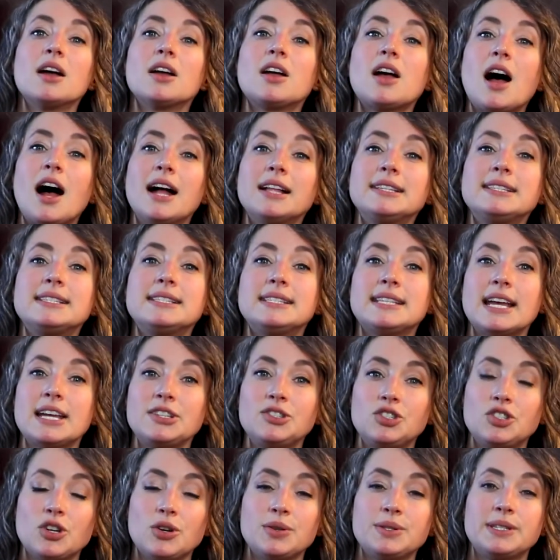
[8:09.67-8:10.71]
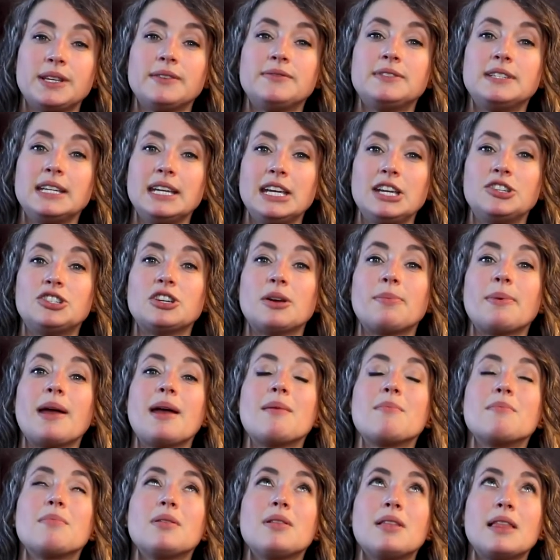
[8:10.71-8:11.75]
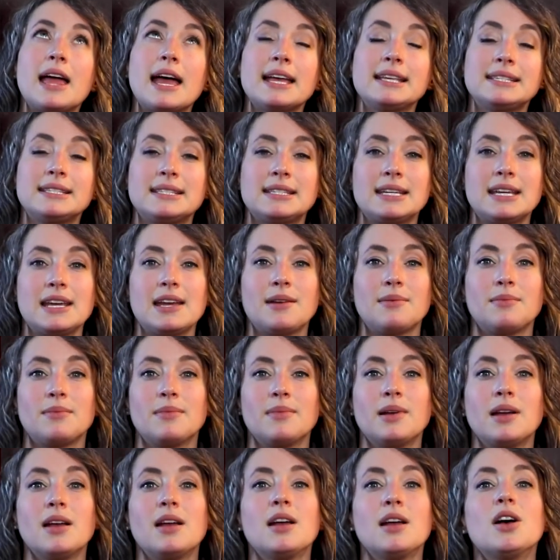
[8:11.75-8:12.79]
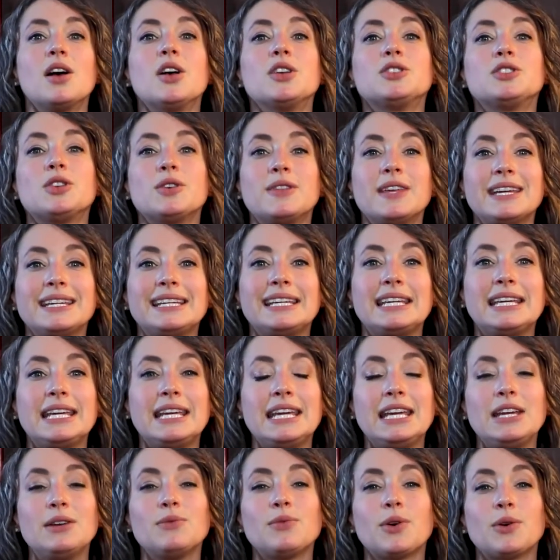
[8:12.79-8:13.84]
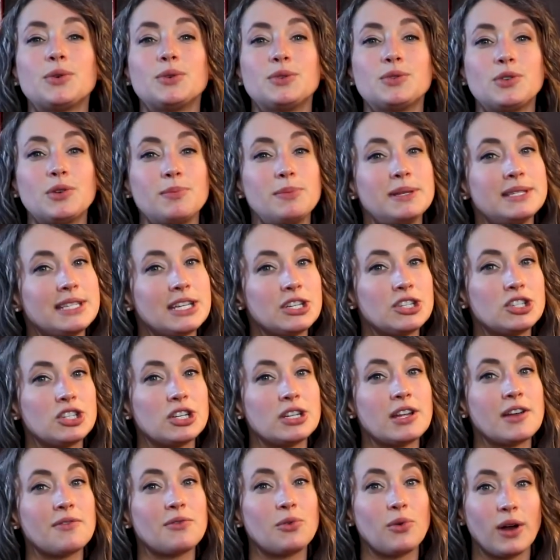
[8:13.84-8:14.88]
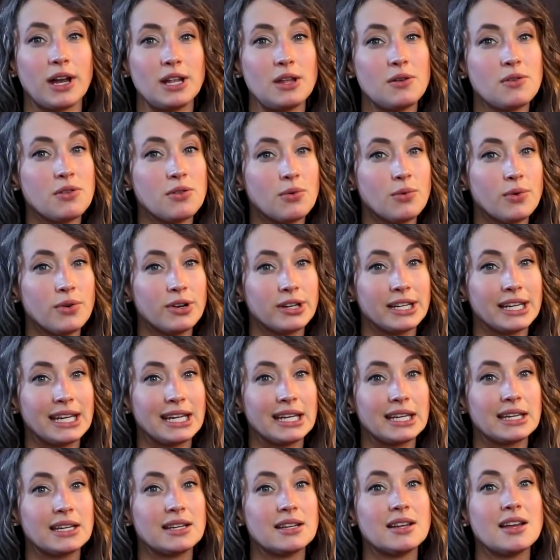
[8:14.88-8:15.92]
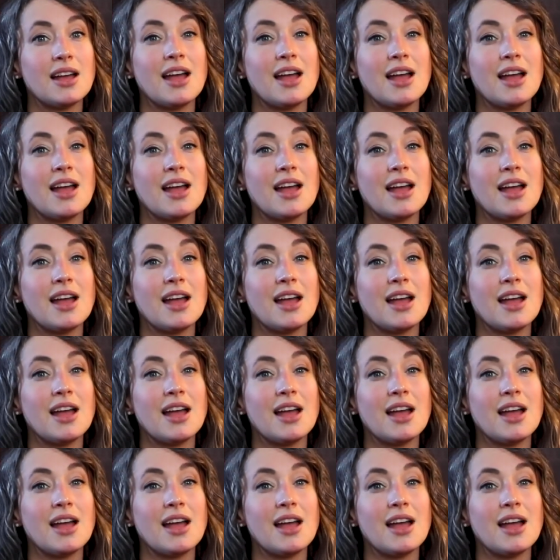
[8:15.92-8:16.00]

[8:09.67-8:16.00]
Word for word: God sent Joseph to Egypt and blessed him so that he rose to a position of great authority,